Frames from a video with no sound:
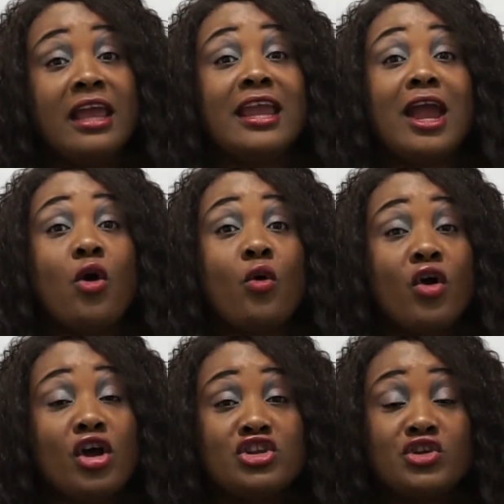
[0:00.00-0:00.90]
Get
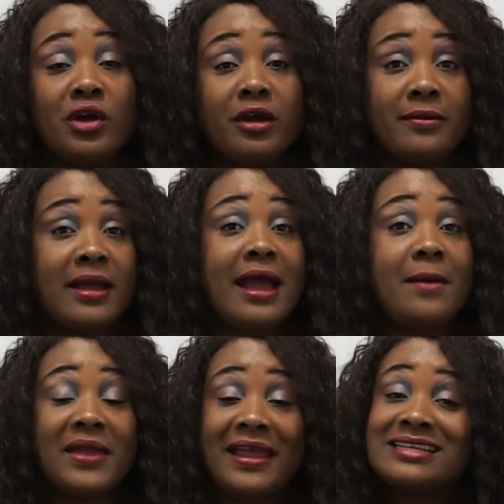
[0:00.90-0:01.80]
all your
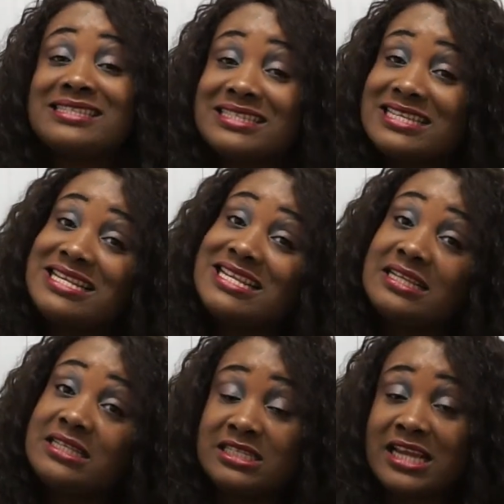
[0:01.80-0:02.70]

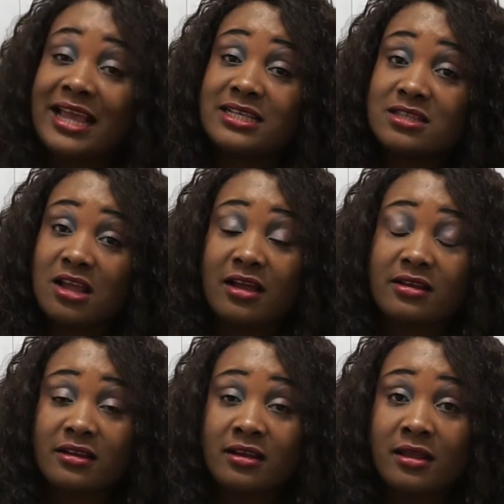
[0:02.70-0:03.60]
STD checks
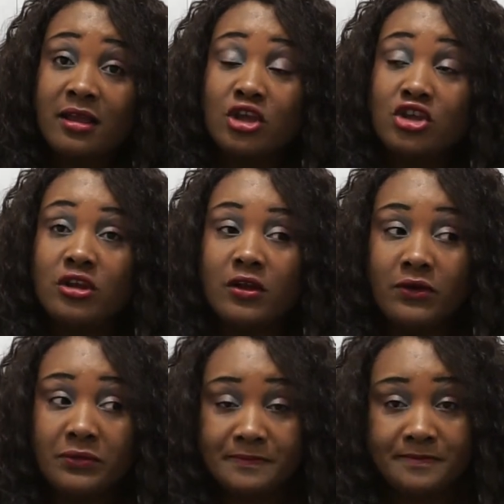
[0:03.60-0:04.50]
done, you
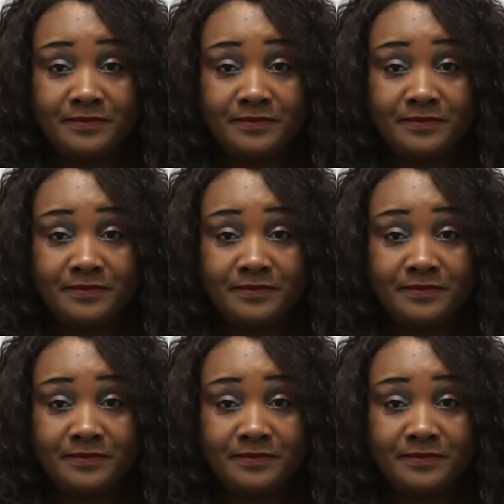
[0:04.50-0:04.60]
know.